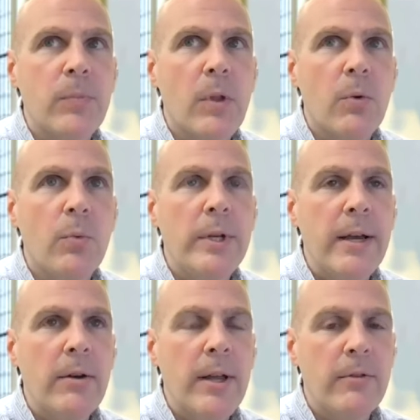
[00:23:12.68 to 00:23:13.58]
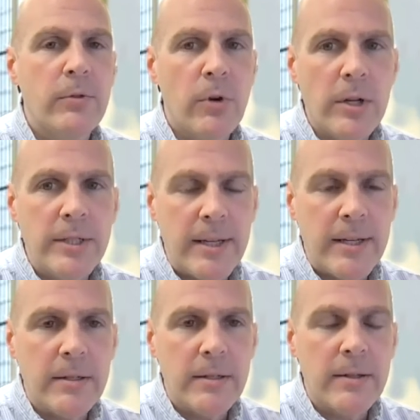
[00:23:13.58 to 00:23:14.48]
we now have raw
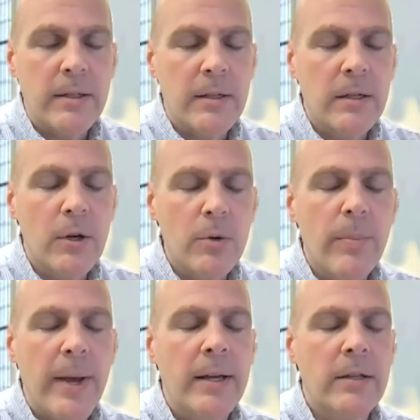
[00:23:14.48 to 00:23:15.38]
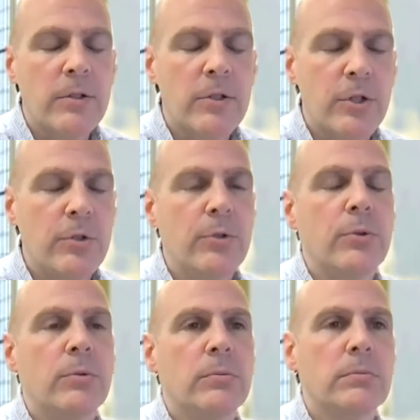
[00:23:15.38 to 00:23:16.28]
data that can go back
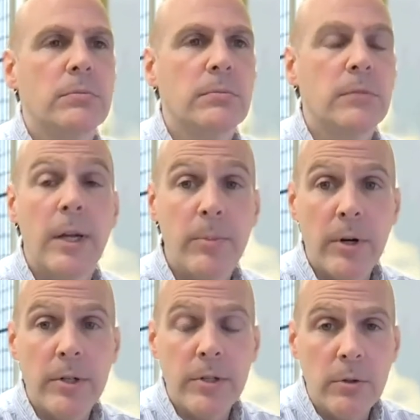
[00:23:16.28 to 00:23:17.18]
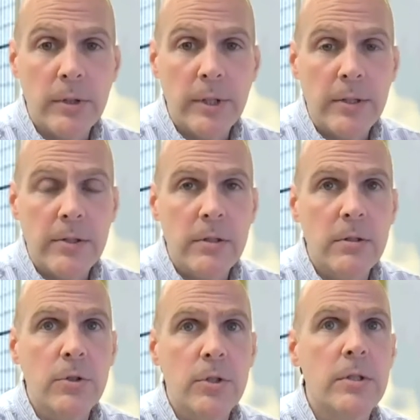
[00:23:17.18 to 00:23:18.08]
to libraries and holding
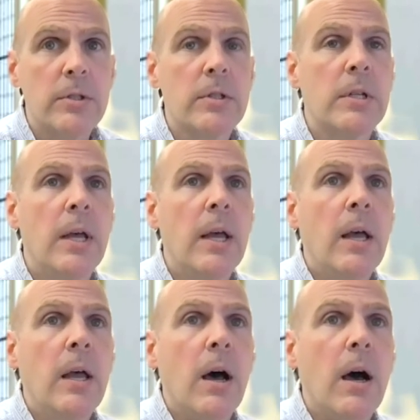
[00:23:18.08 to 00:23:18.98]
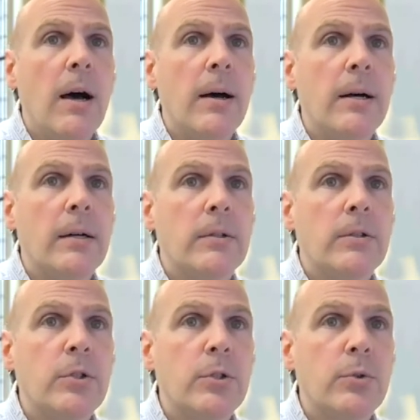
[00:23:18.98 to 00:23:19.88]
institutions,
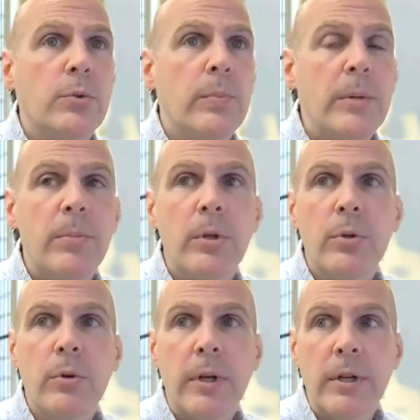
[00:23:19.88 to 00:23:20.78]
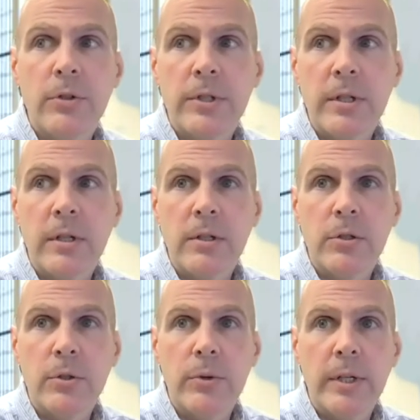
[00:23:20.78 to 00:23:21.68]
to people who are interested in
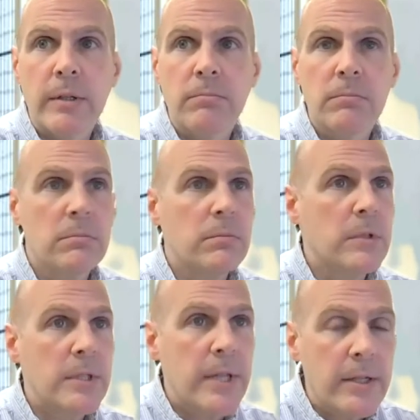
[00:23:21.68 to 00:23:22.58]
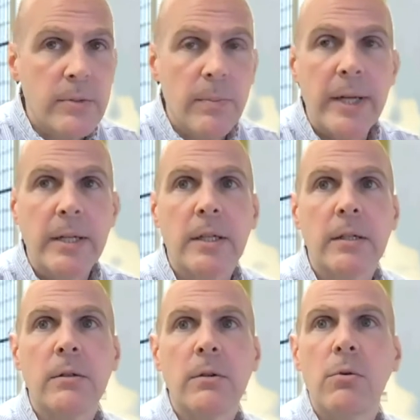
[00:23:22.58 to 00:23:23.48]
doing text
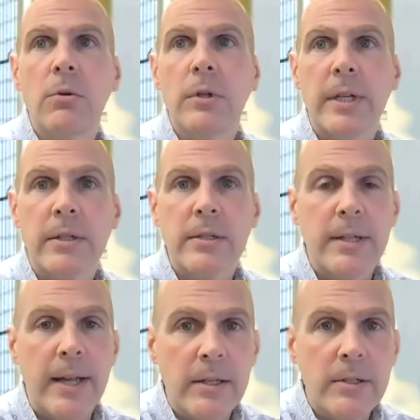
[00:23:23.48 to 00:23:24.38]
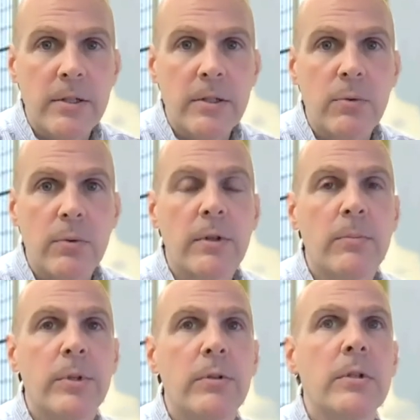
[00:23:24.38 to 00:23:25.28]
mining or text analysis with
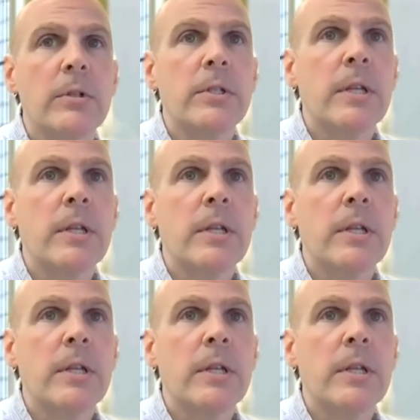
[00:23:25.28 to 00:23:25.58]
computers,